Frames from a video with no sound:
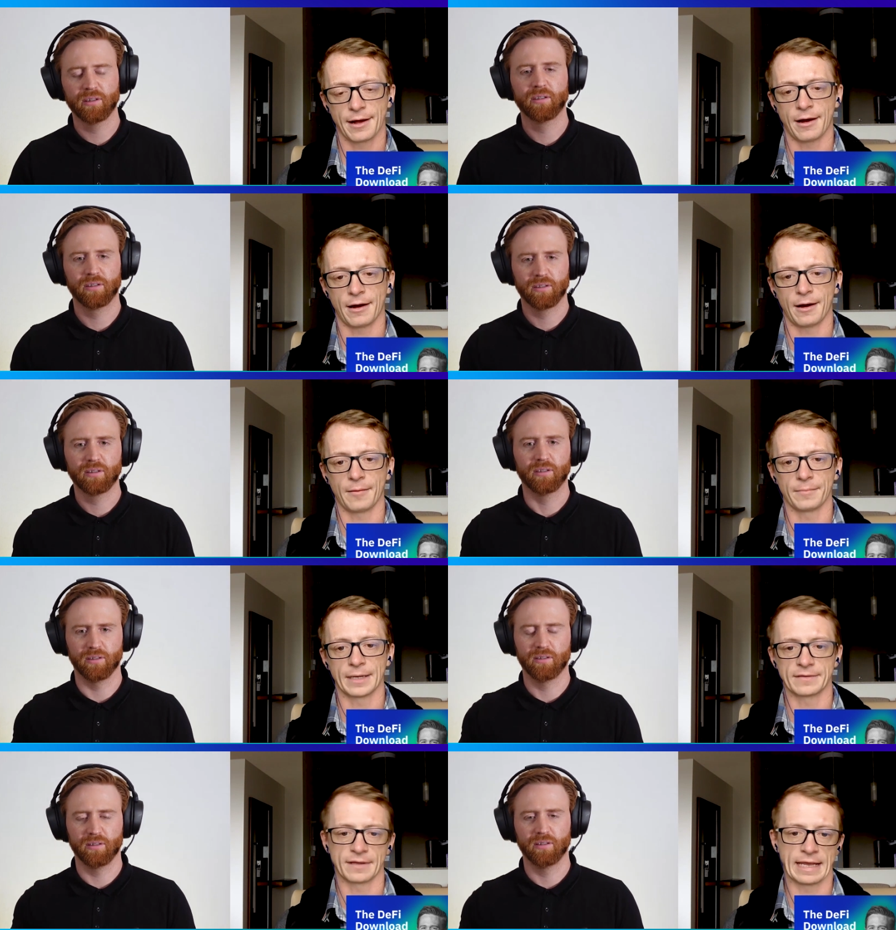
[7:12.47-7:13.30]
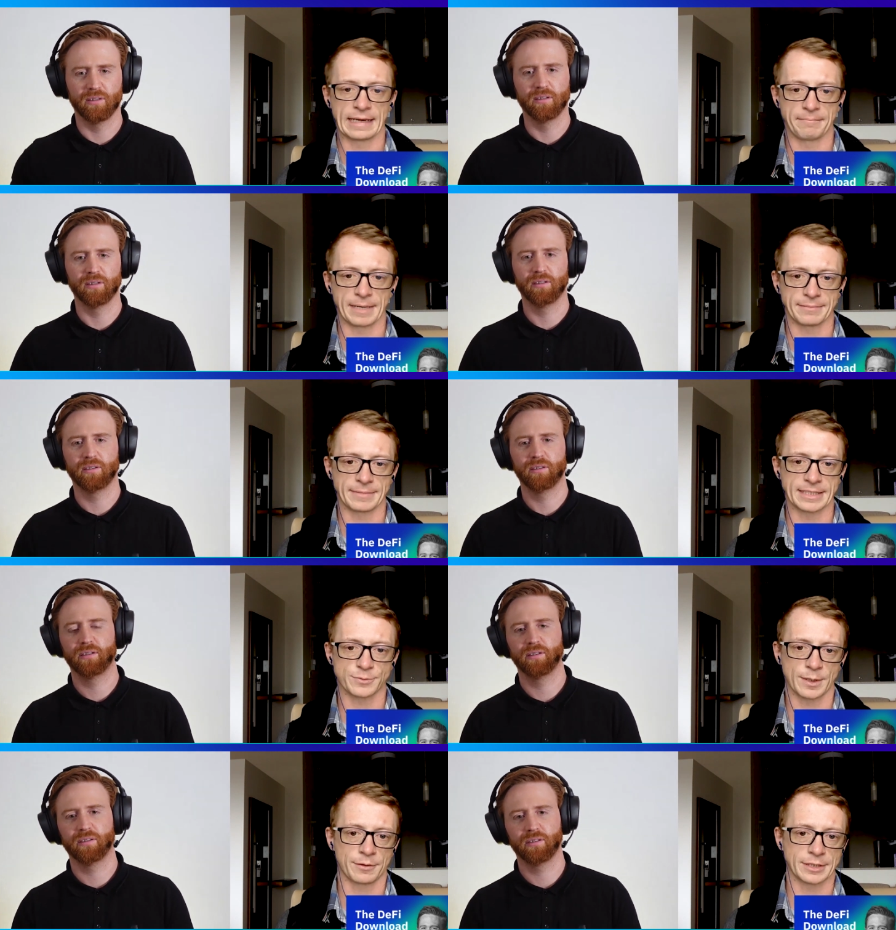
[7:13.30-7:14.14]
Speaker 1: Um, it, and it make,
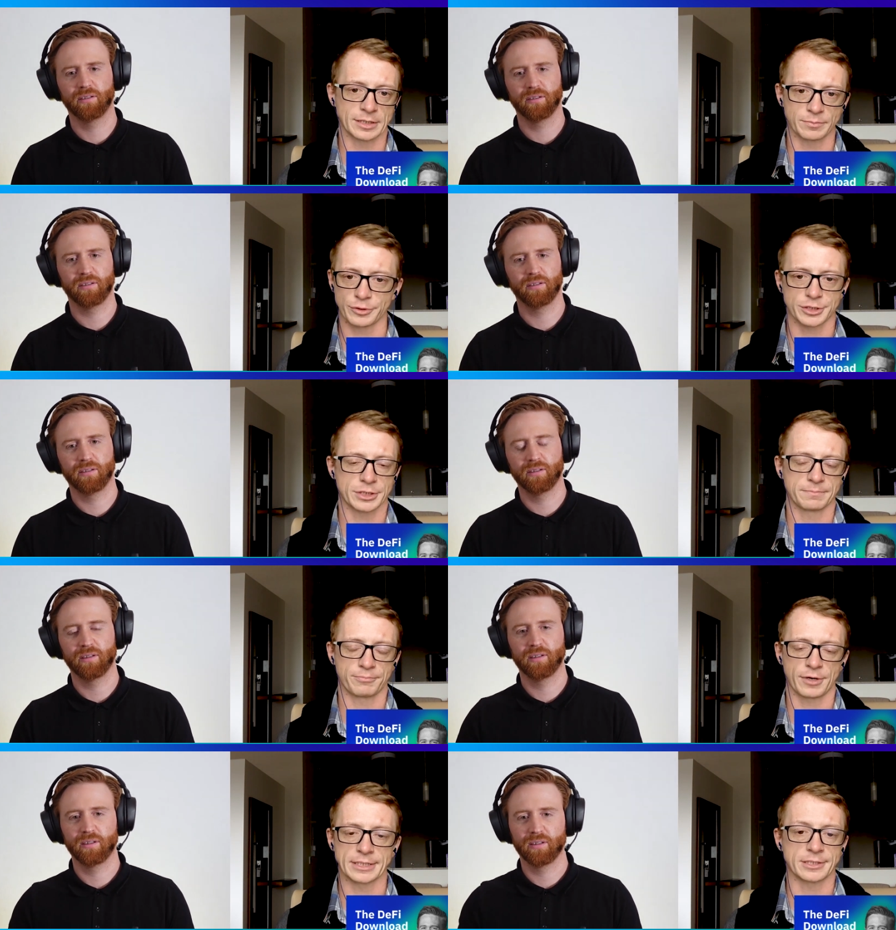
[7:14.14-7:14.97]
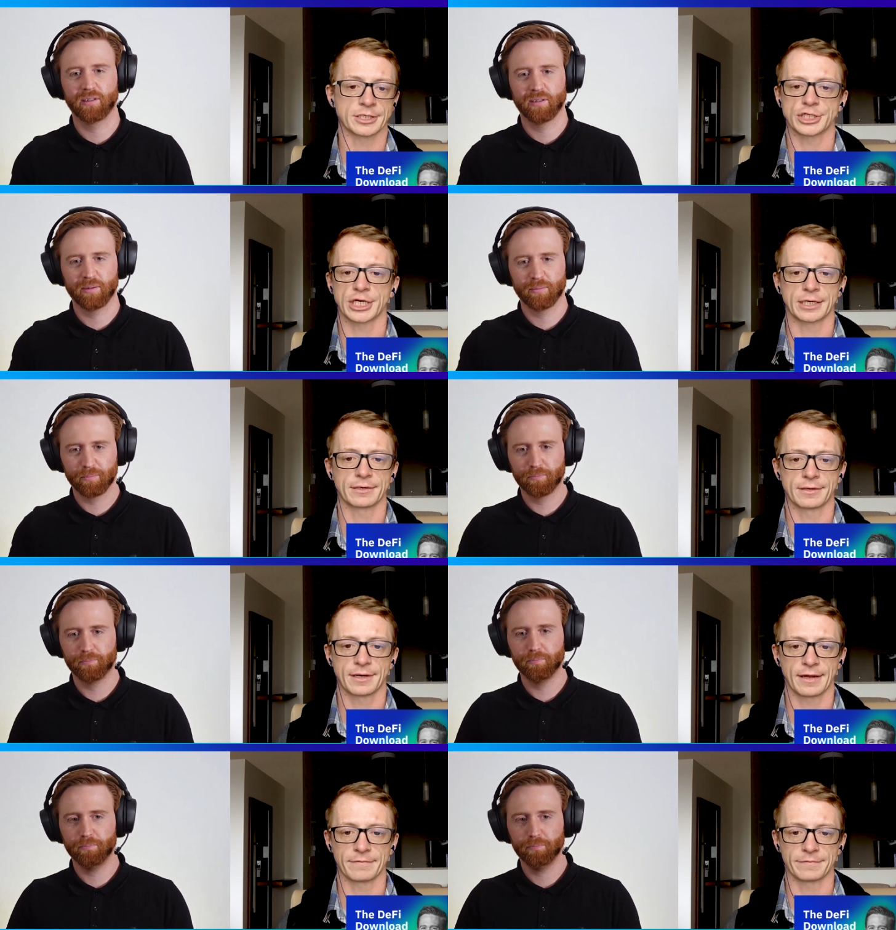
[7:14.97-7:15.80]
means we don't need to push the price on chain
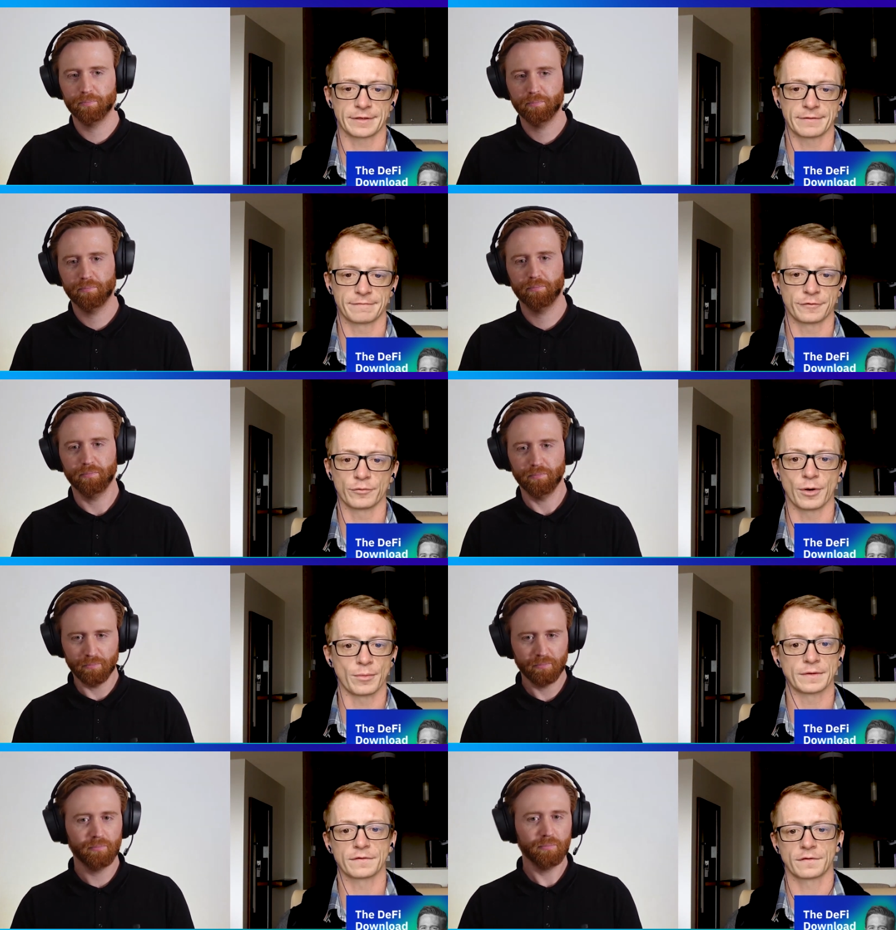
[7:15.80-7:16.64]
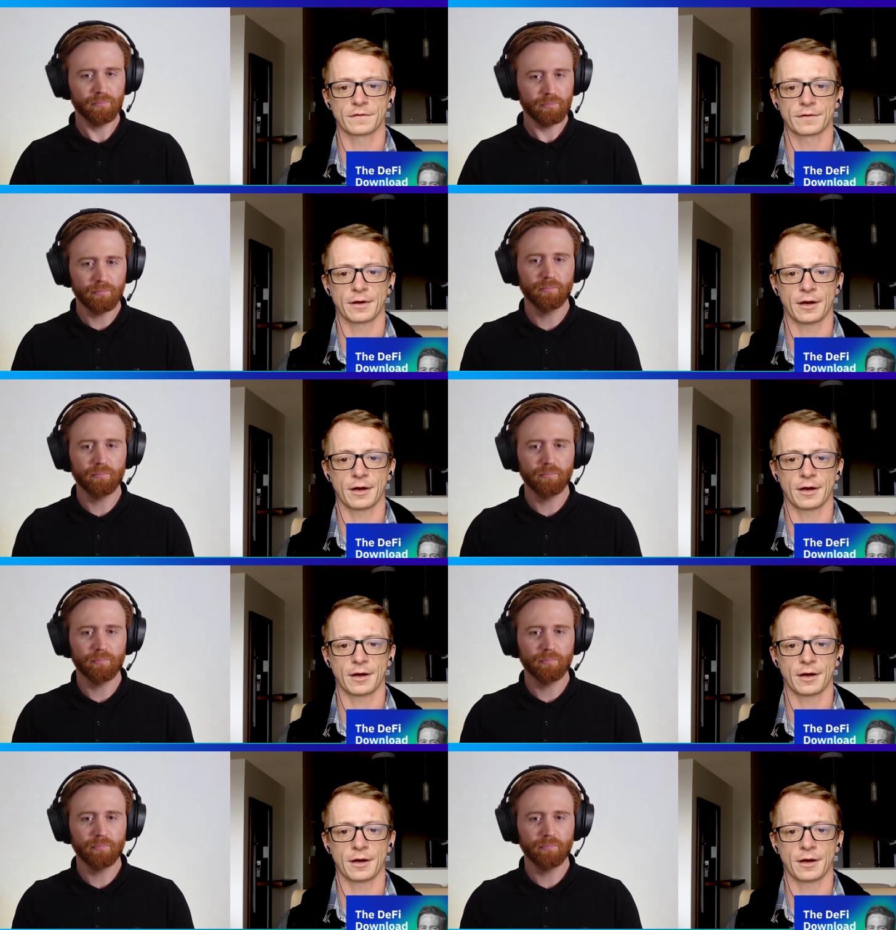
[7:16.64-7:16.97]
every few moments.